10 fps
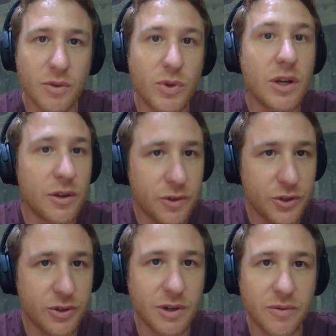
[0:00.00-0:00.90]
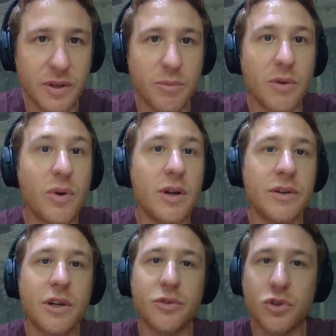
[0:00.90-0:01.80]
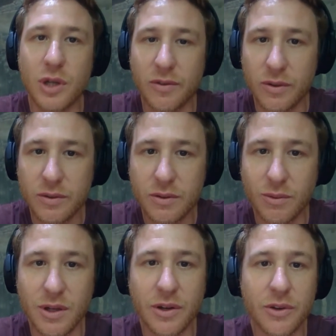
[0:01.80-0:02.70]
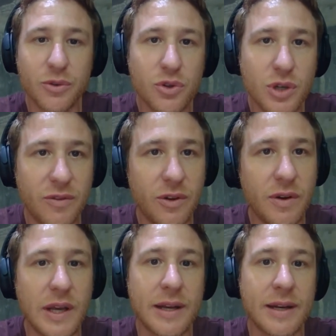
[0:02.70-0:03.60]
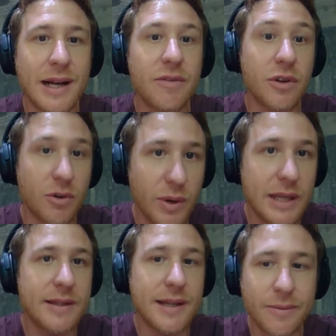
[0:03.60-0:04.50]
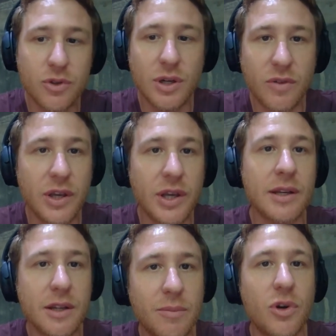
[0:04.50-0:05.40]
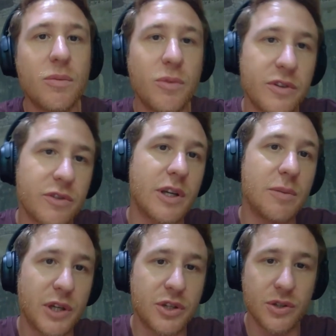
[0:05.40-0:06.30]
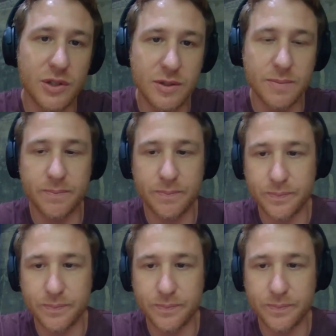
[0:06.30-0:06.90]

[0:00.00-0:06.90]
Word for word: We learn photography, but we learn how to travel. We learn how to travel and have a great time traveling and come home with great pictures.